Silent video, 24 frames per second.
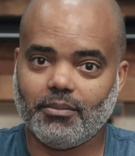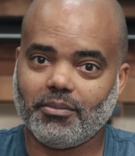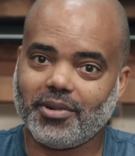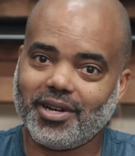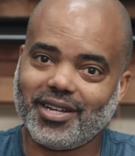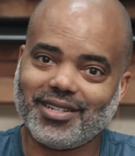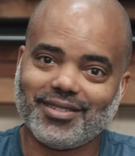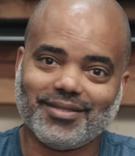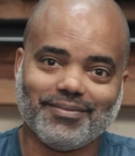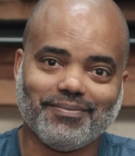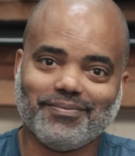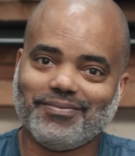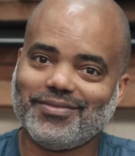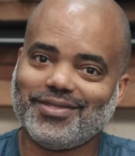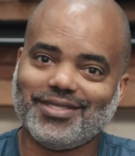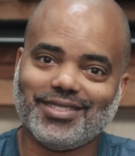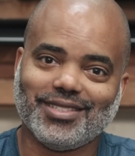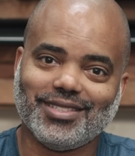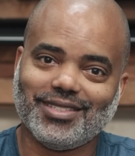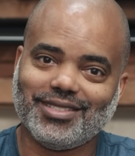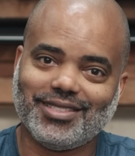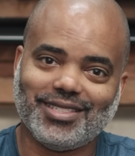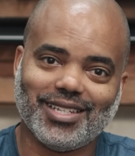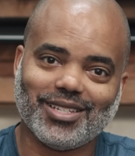But
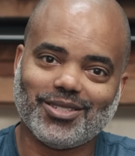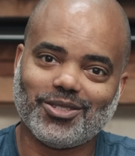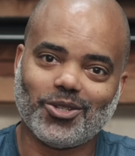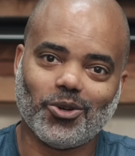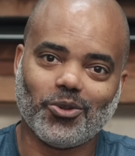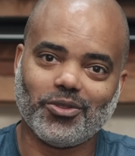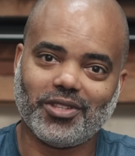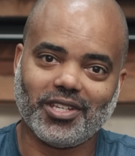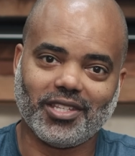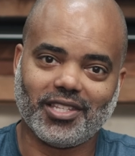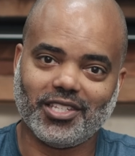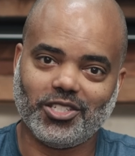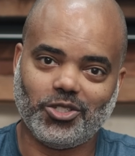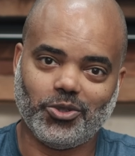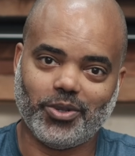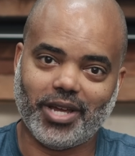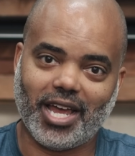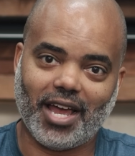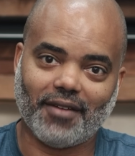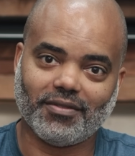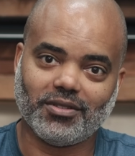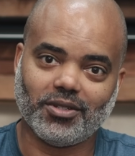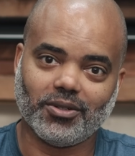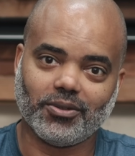just don't think that you
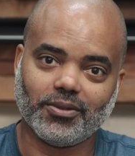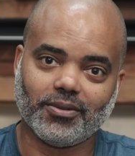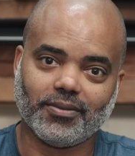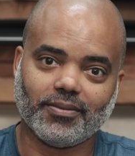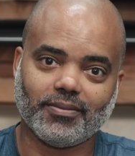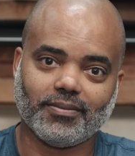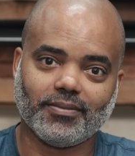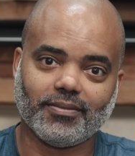have to.